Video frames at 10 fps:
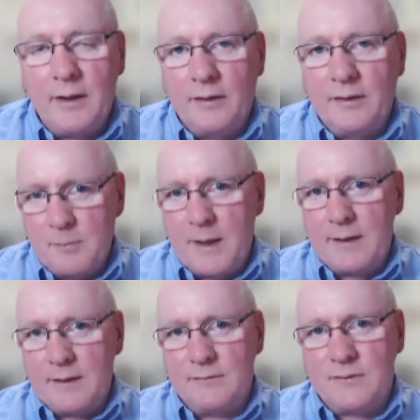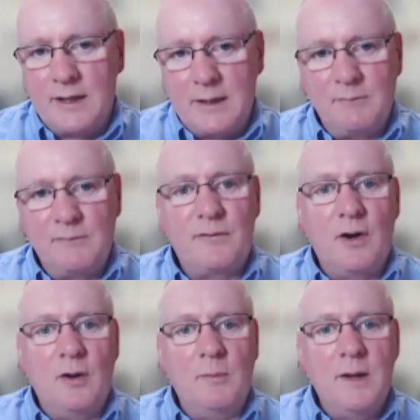an uncompetitive team
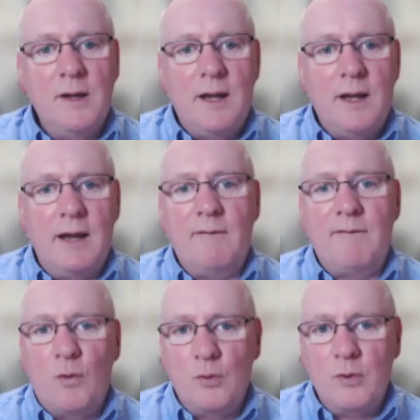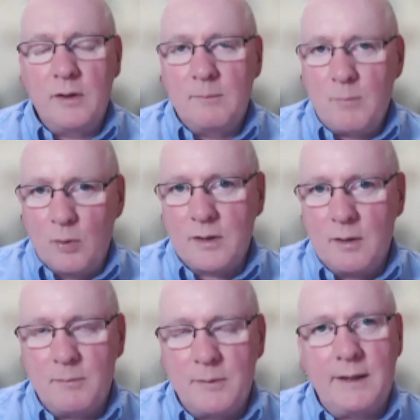from uh, Ford Motor
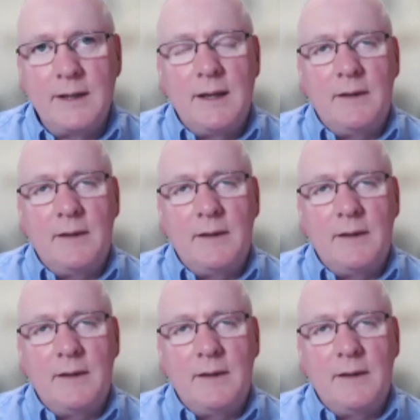Company.